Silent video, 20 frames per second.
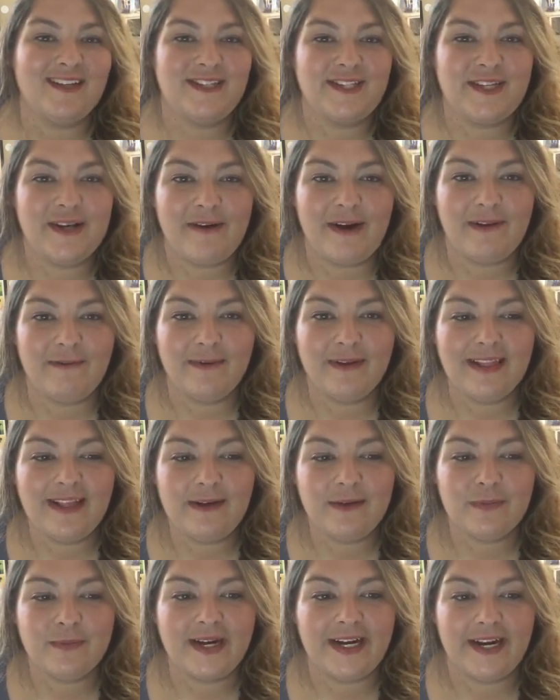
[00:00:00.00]
So I
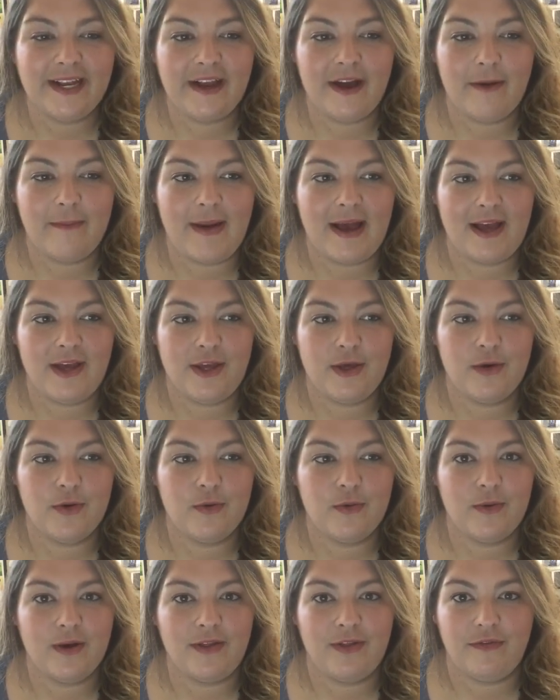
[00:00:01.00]
really wanted to come at
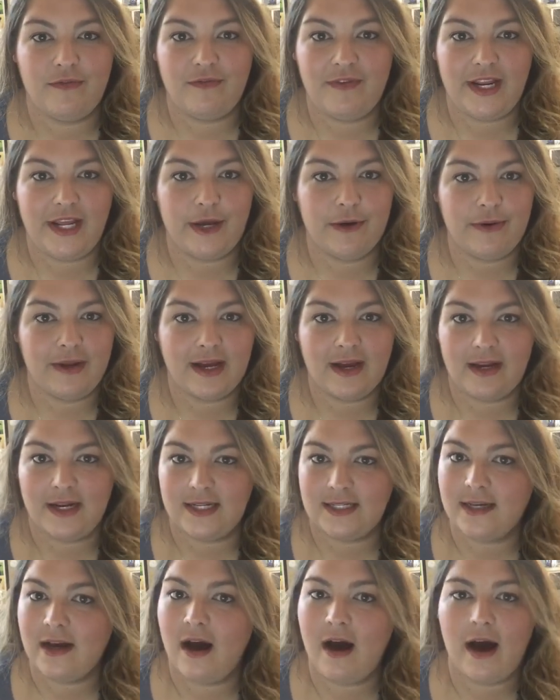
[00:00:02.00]
you with a video to kind
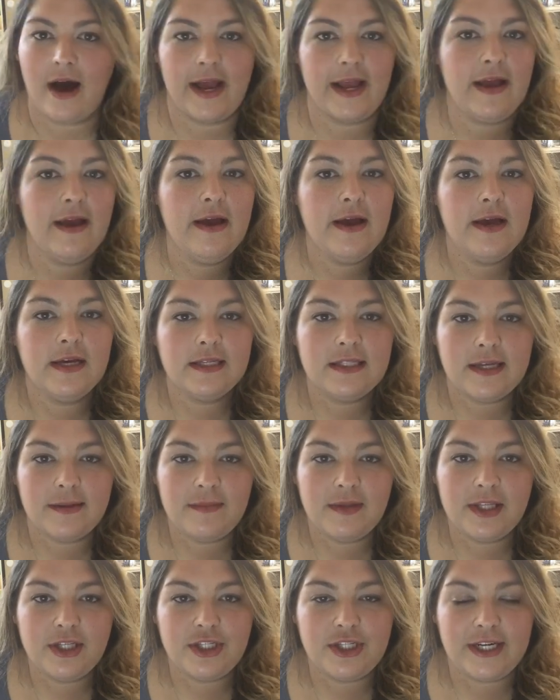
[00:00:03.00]
of tie
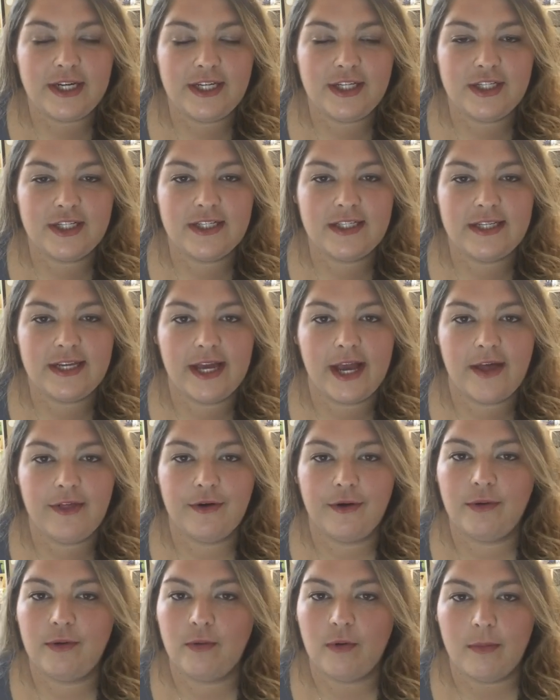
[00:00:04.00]
some of the changes
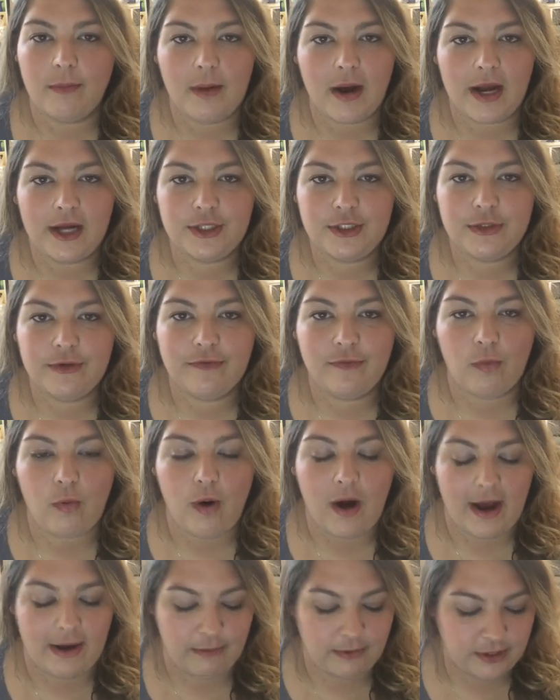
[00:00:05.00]
together and remind you of
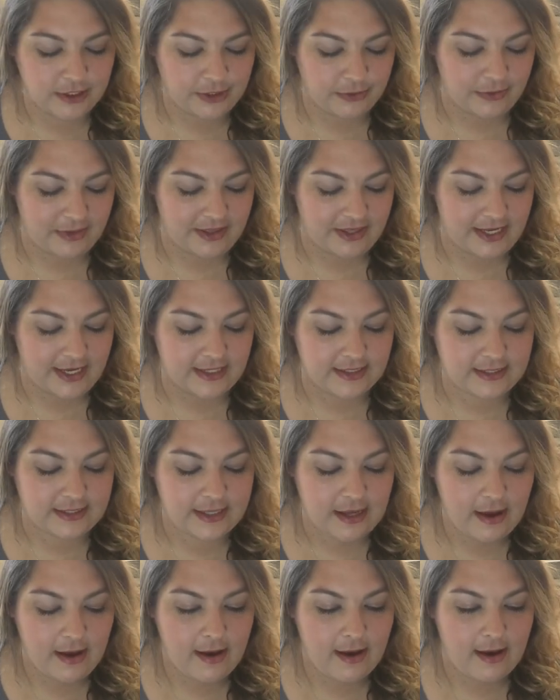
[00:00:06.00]
why we're doing this.